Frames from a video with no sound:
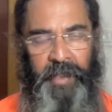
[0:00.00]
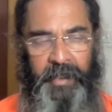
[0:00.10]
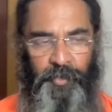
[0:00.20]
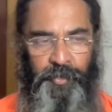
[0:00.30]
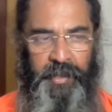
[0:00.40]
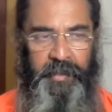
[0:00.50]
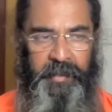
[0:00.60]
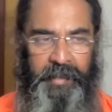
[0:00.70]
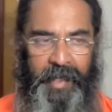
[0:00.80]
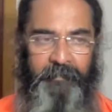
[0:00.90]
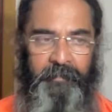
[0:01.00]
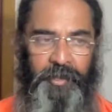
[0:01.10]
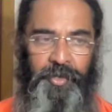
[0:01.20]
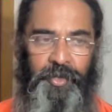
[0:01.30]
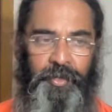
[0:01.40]
They're using this
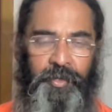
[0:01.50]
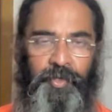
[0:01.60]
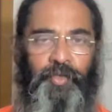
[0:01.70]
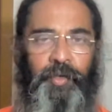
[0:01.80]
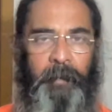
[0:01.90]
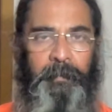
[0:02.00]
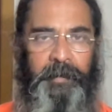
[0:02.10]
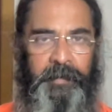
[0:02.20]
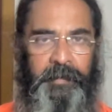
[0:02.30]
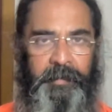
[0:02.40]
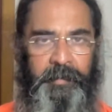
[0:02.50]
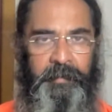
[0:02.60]
language to trap us.